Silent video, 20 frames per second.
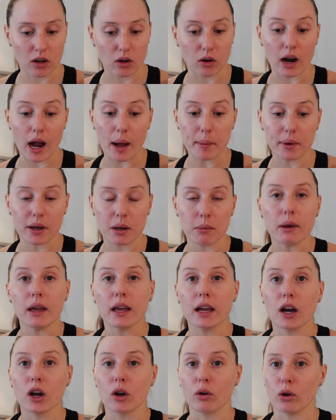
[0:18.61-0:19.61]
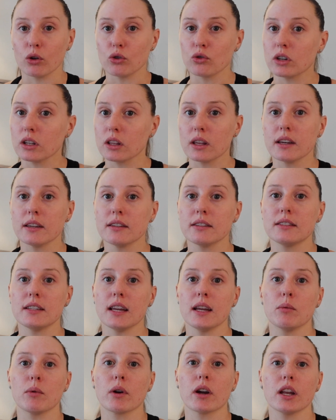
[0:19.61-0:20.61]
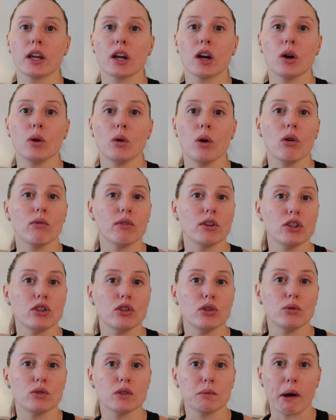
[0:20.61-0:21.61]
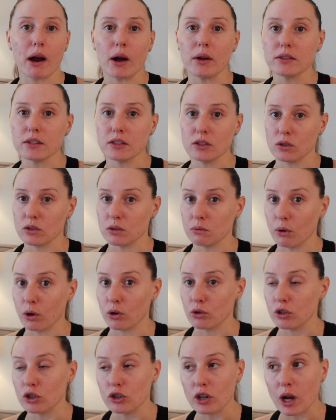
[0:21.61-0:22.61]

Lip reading: or I'm gonna make a grocery list, and we're gonna go over to Sprouts and do some grocery